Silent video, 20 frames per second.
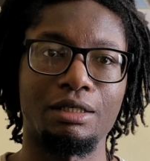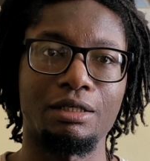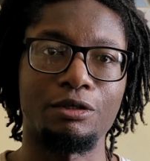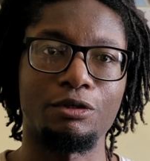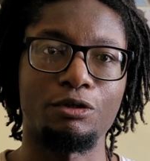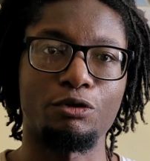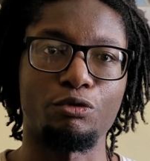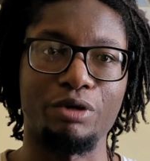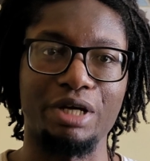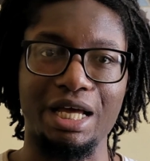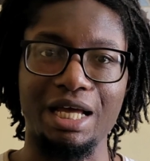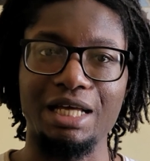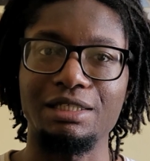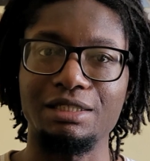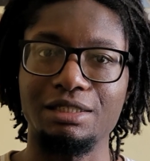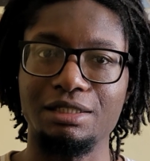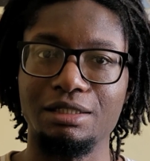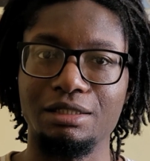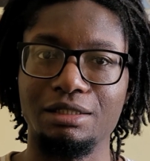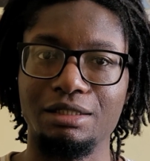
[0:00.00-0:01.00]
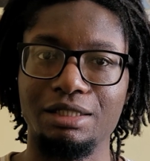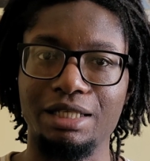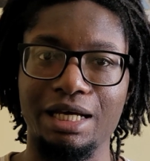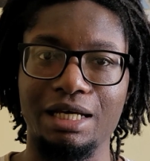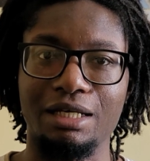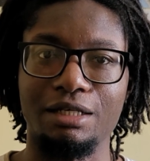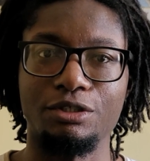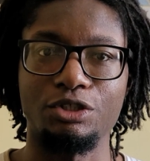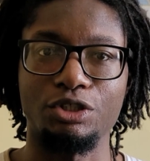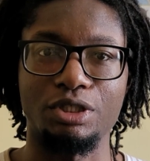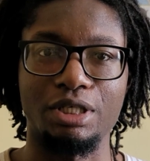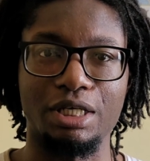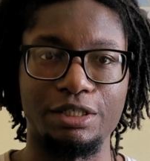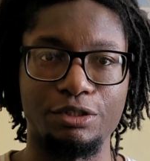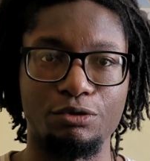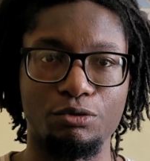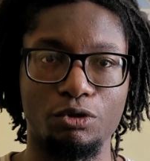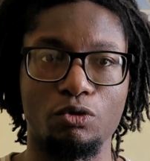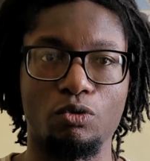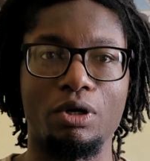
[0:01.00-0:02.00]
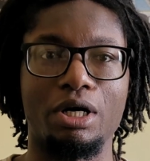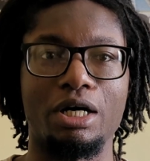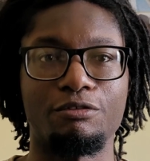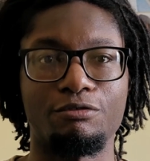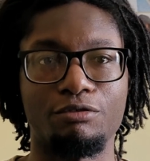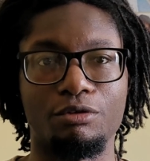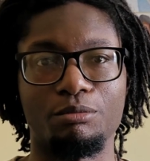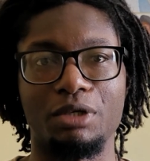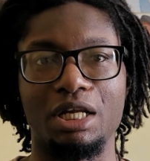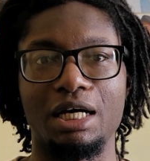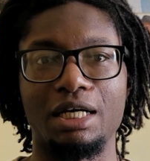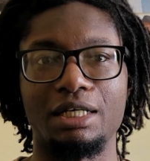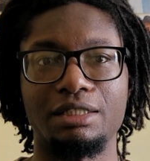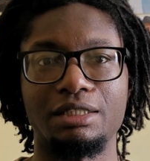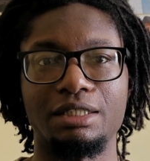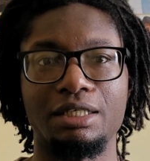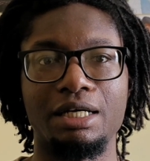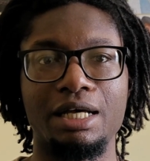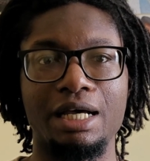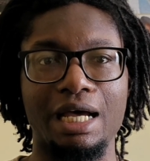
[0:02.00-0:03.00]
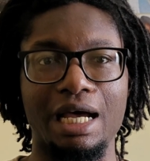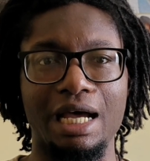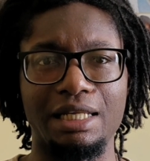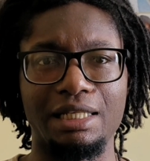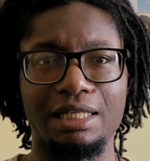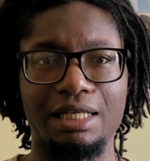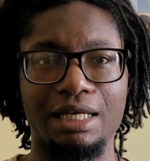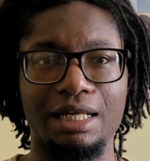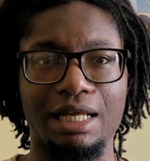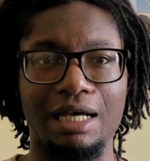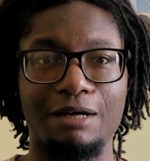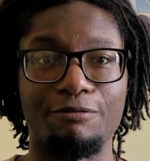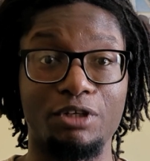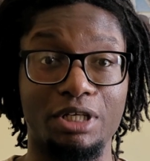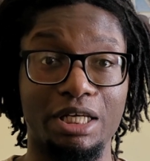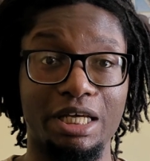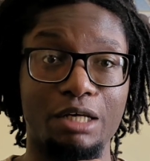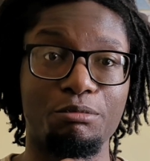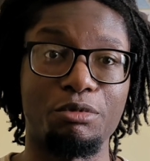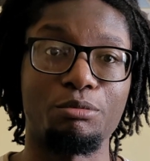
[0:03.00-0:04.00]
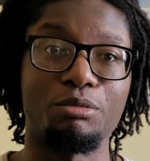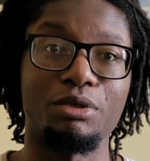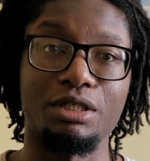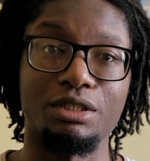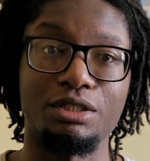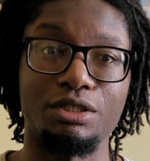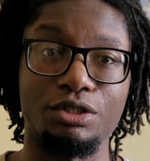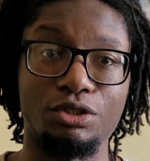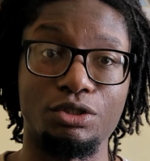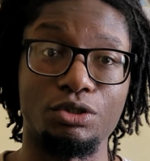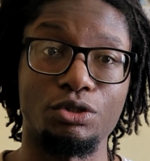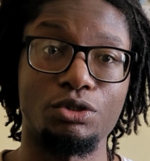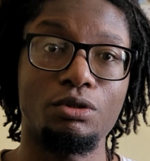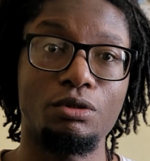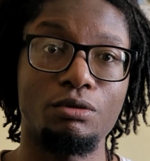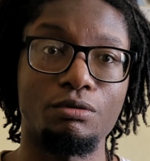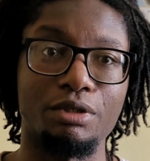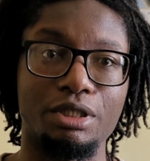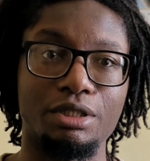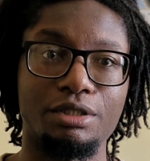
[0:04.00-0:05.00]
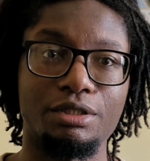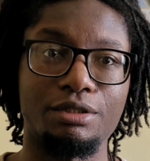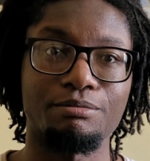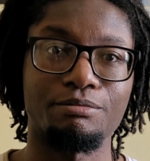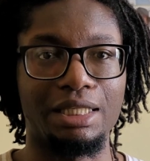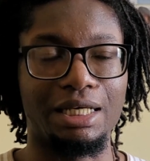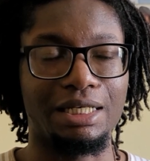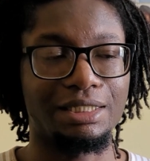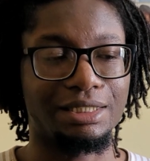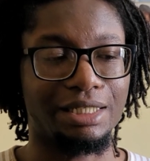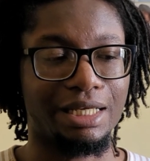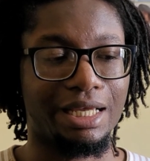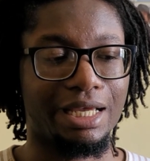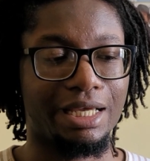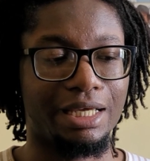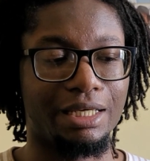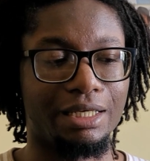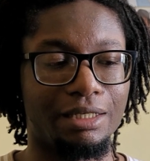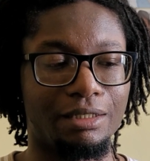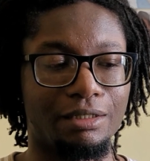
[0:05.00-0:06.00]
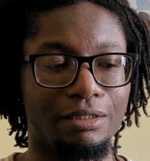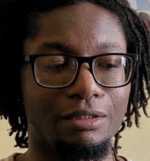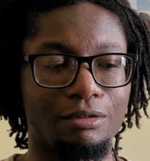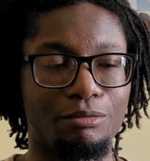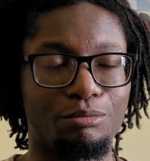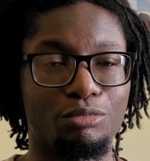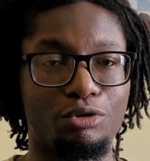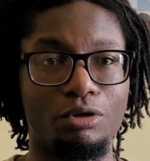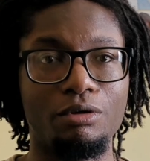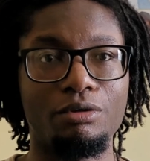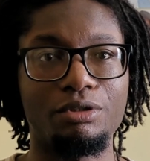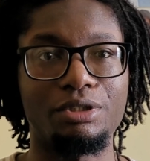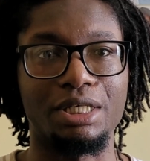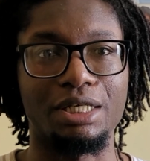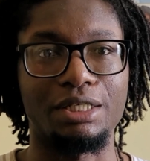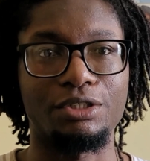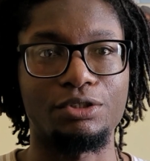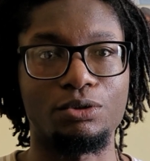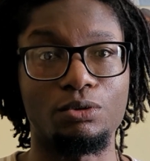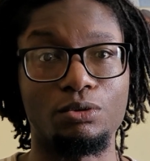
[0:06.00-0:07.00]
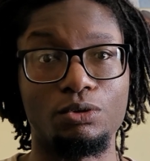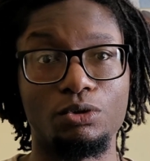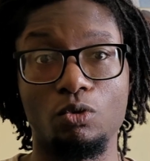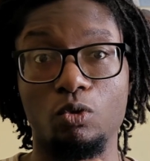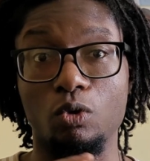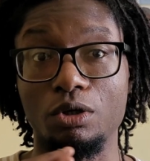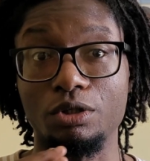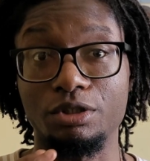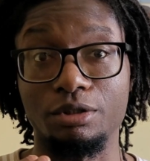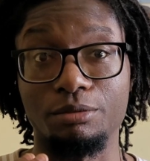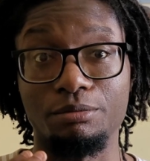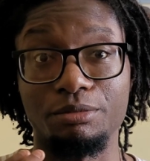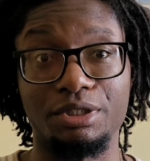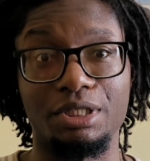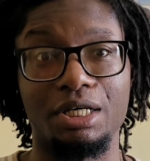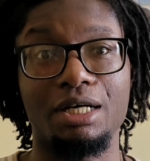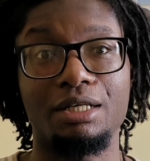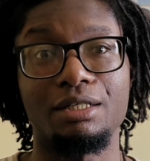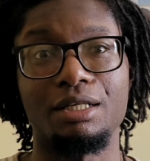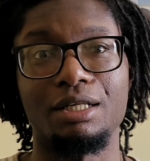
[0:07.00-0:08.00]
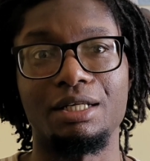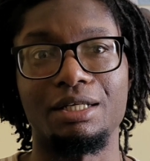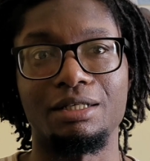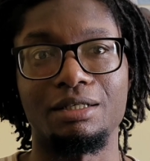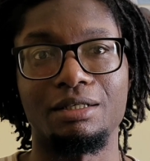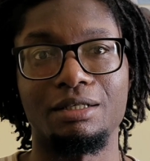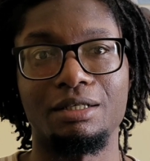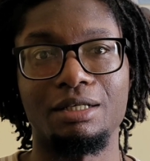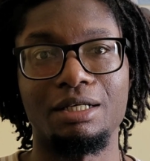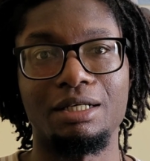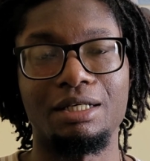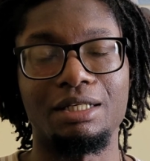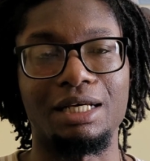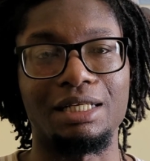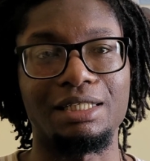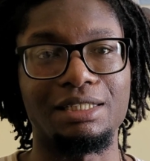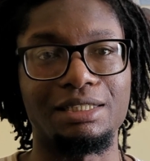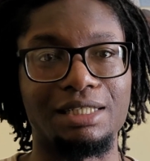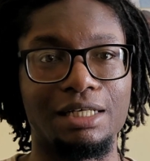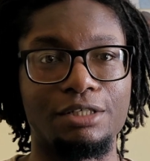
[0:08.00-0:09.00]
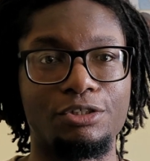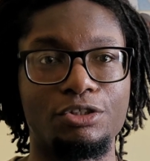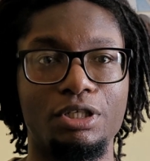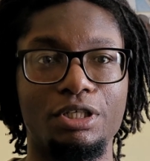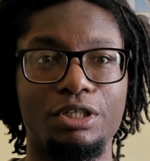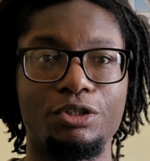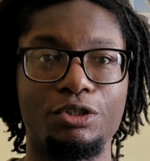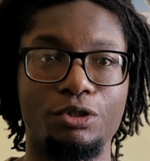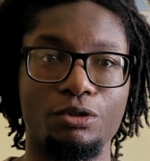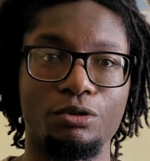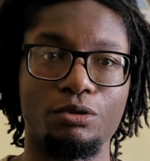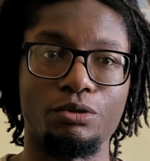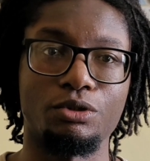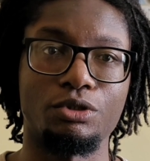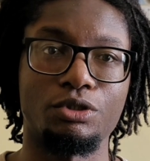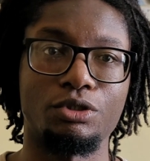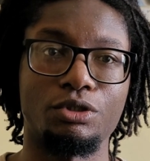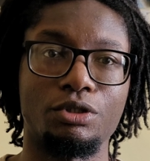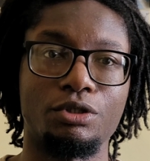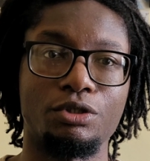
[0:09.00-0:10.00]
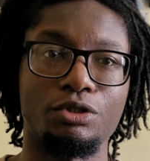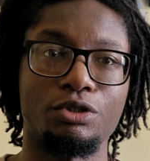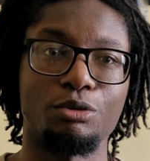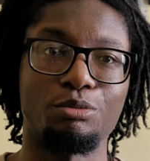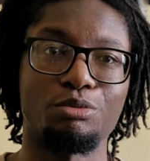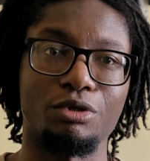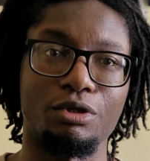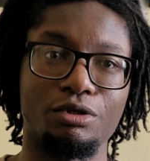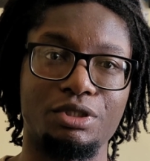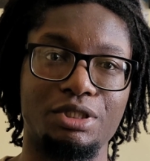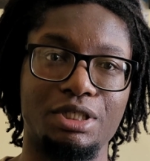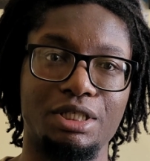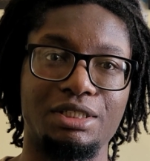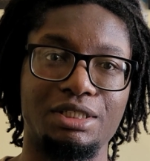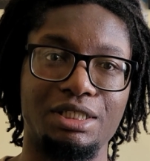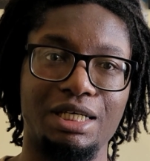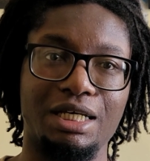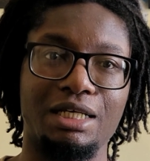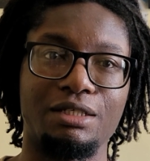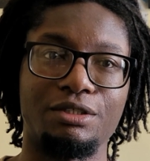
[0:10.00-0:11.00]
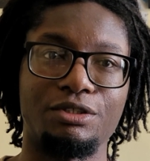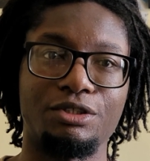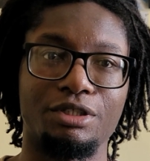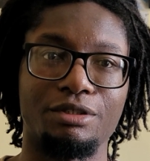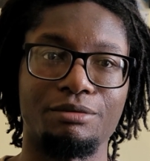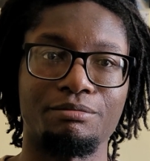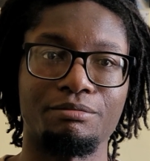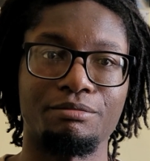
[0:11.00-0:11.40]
create the energy that is required from light and then have the capability to store it? There's a process called quantum tunneling that is actually used to process the energy.